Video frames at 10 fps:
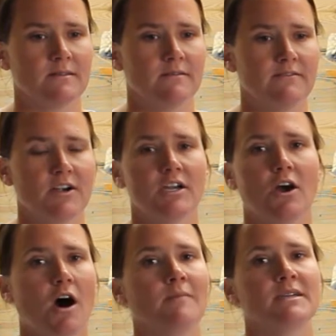very
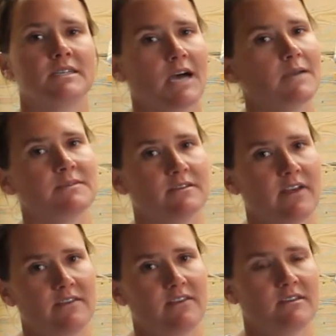common types of
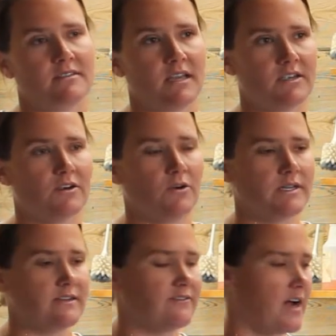AVs that you're going
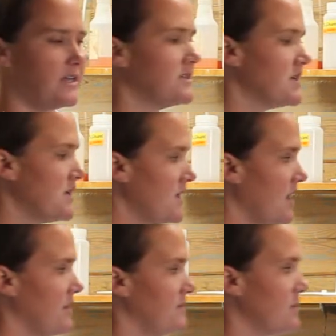to find.
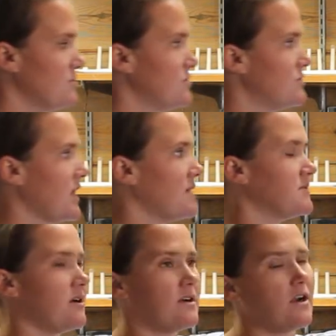Um, those two types
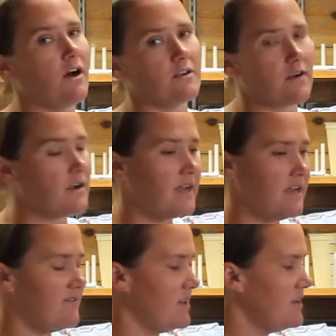are Colorado
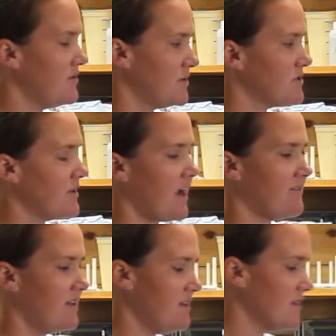AV, which we have
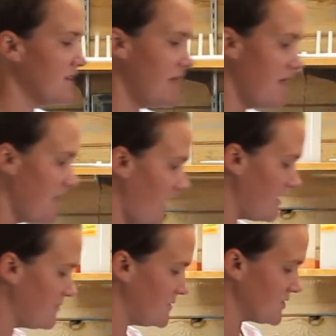here, and
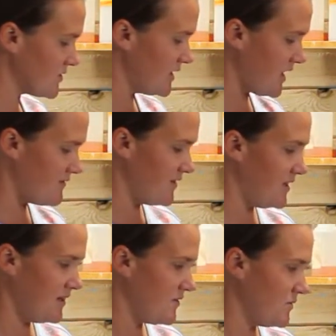a Missouri
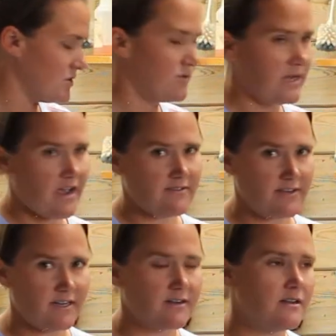AV, which we have
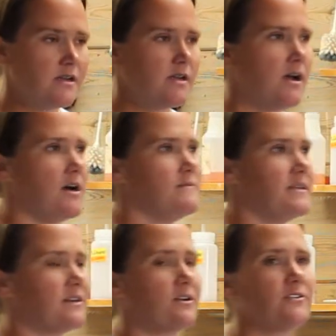here. Um,
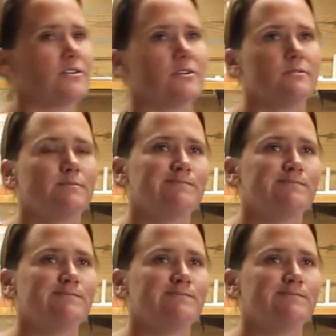there are other